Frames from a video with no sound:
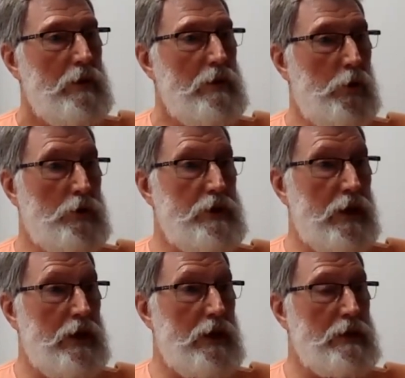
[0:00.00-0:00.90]

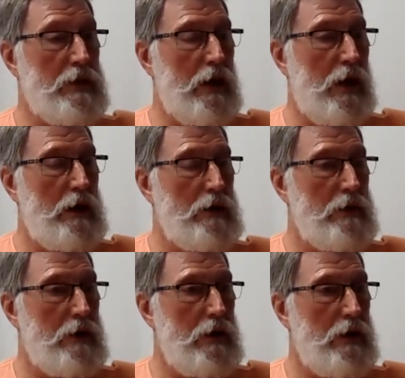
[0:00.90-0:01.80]
Endorsing it as
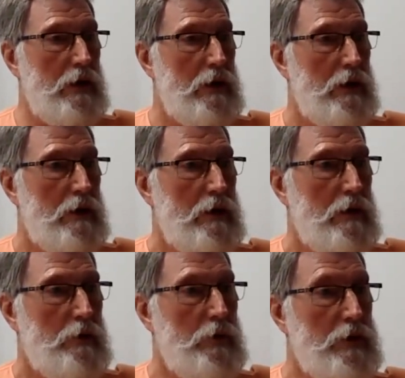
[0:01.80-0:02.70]
reality,
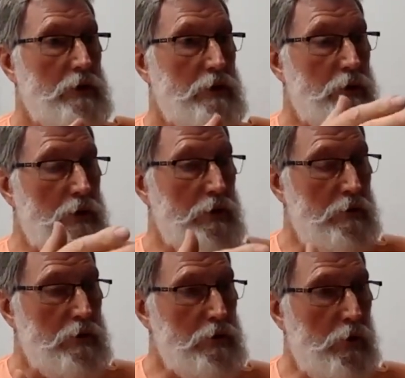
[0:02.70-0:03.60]
we're destroying
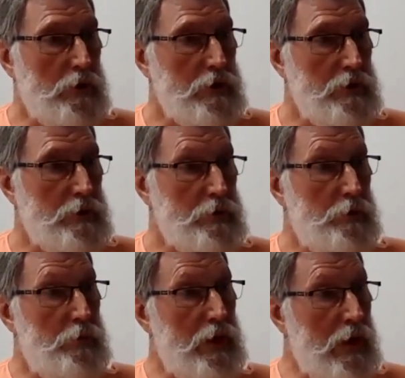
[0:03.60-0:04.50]
the resources
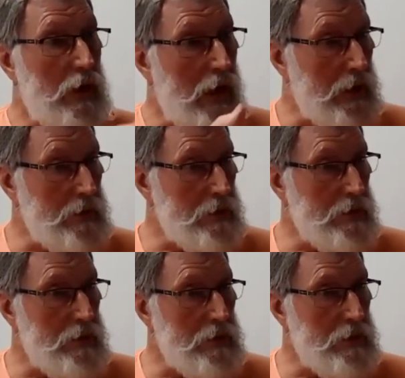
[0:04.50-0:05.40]
to realize
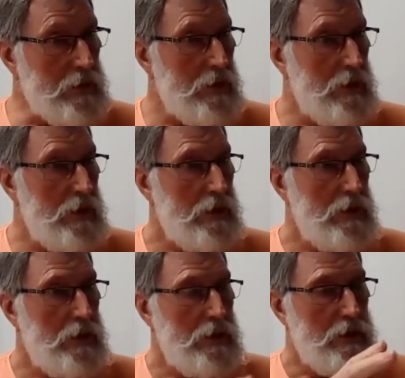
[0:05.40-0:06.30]
this
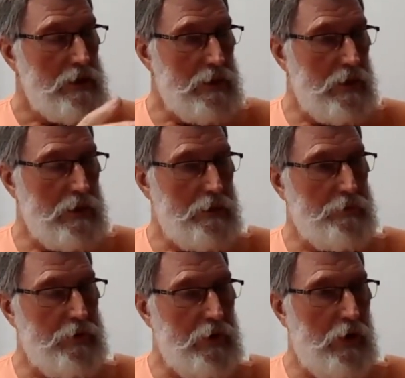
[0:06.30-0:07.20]
state
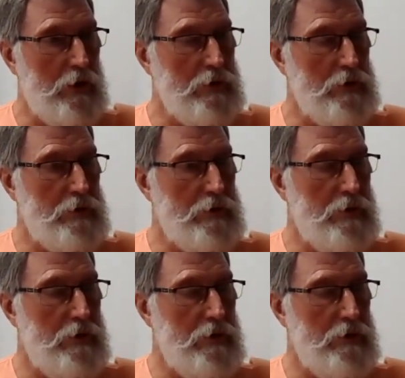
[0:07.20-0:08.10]
of three
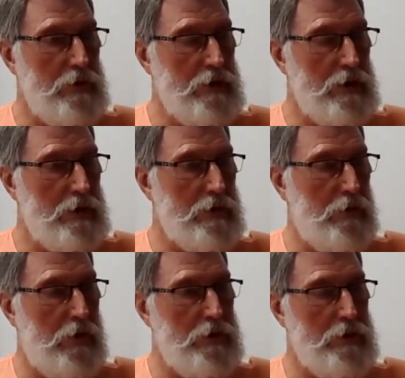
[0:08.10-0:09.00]
states of
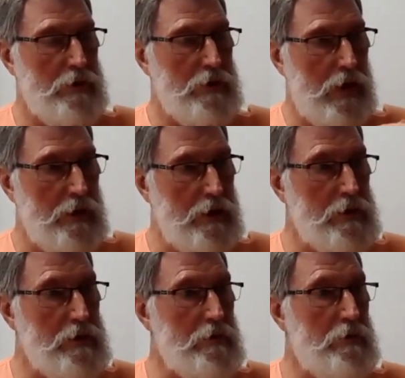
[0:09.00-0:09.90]
consciousness and
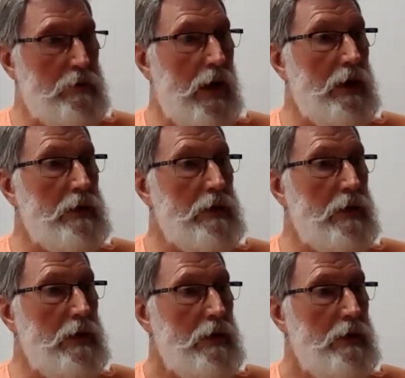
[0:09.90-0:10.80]
this
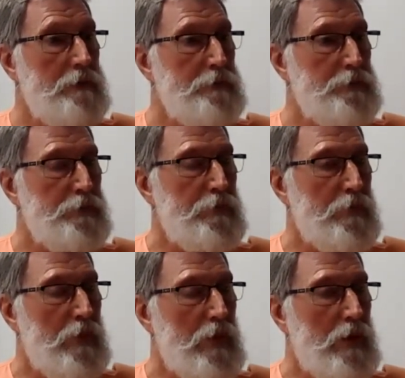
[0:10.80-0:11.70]
reality,
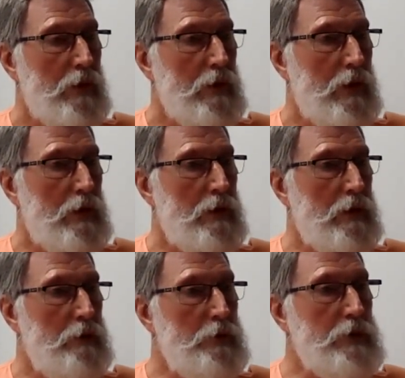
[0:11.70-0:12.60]
and
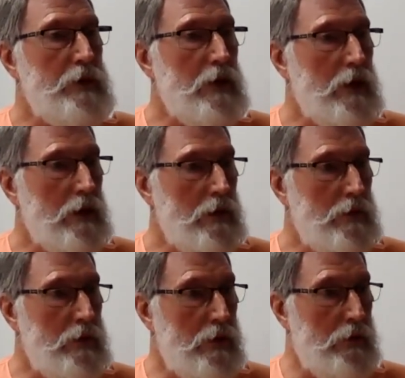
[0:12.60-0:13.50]

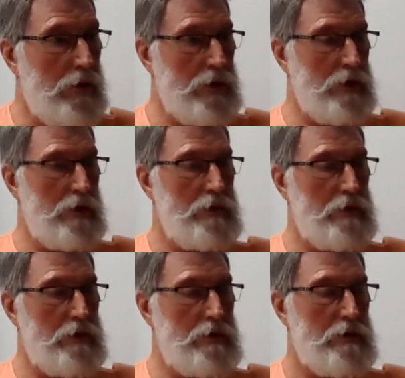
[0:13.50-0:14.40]
inhibiting
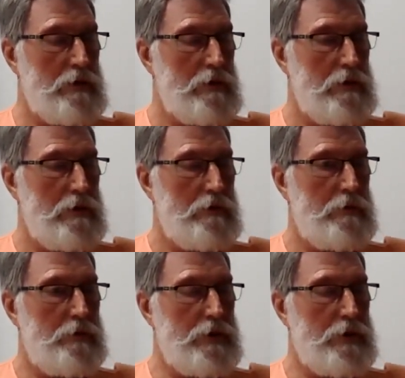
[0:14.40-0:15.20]
generations from